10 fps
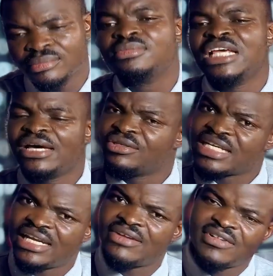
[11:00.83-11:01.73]
Yeah, those
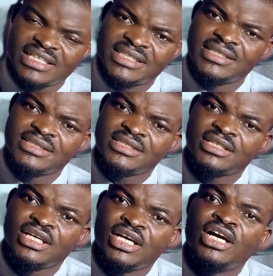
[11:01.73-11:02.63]
are the advantages.
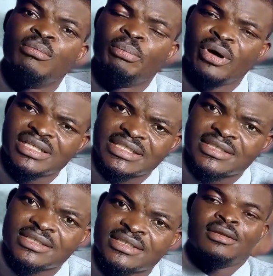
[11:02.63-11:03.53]

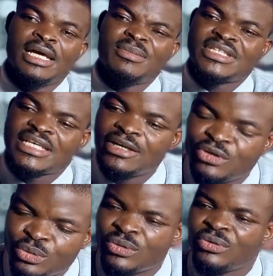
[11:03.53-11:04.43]
But let me tell
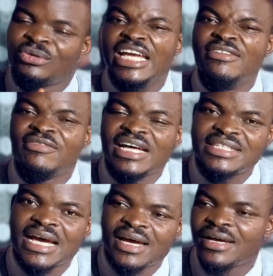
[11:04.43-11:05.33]
you,
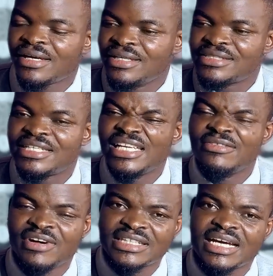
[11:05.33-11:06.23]
inverter is still
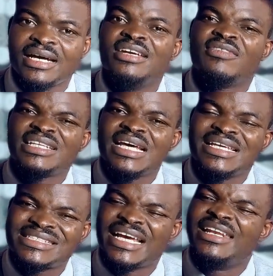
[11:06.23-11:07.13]
inverter. Inverter
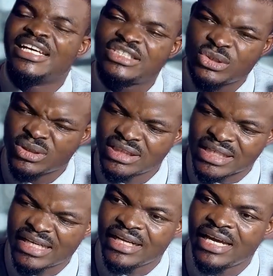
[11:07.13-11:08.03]
is electronics,
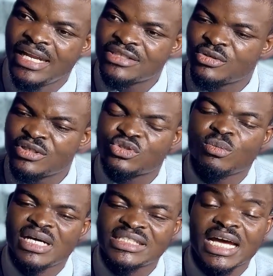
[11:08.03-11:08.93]
and electronics, no
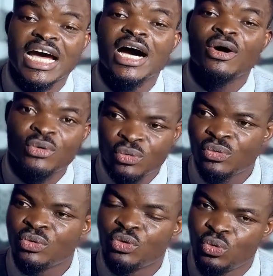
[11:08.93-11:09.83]
matter how
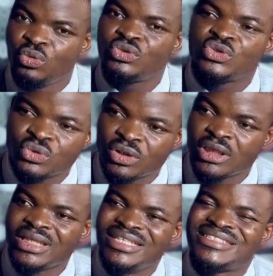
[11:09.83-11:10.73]
good
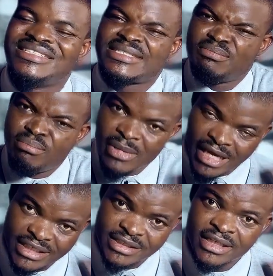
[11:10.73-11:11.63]
it is
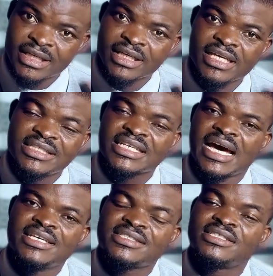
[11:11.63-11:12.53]
made, it
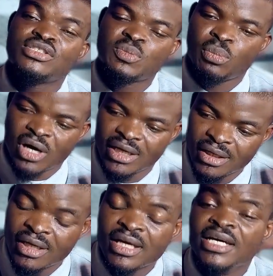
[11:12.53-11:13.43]
can still spoil.
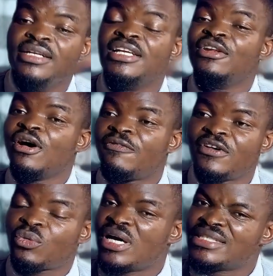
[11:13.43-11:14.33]
The low
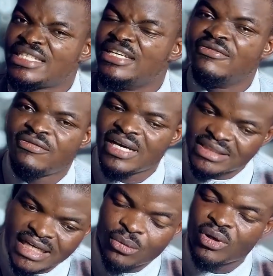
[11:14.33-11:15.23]
frequency
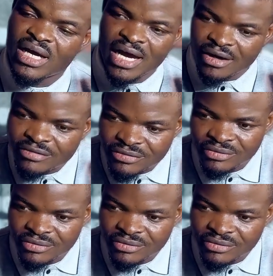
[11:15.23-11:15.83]
inverter we have,